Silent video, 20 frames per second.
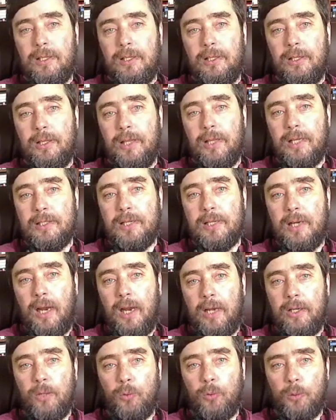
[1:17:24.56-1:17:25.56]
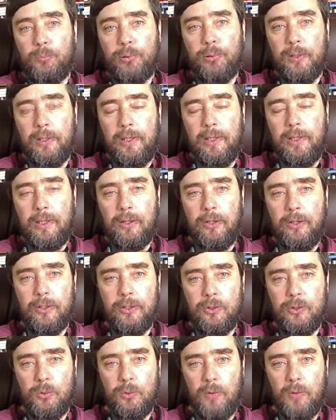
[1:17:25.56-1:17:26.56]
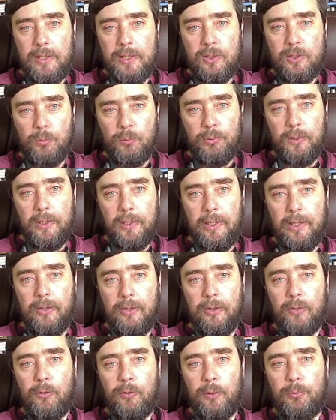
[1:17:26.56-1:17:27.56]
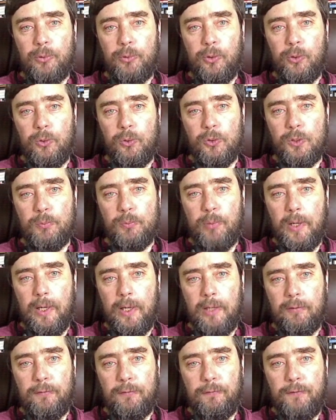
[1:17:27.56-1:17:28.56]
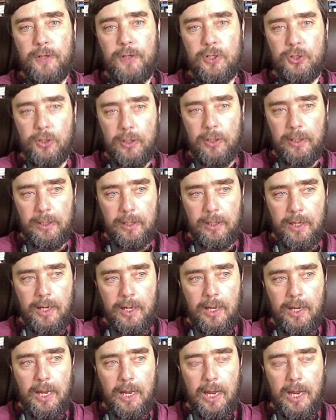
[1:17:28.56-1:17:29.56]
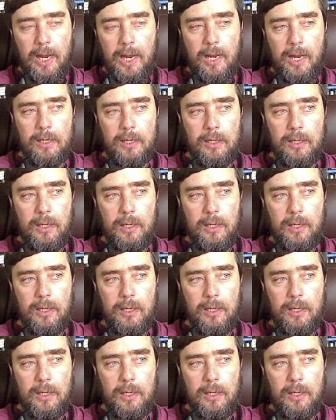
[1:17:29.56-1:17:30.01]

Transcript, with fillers: that's yeah. kind of what planaria do, right? So planaria reproduce right. by right. fissioning, and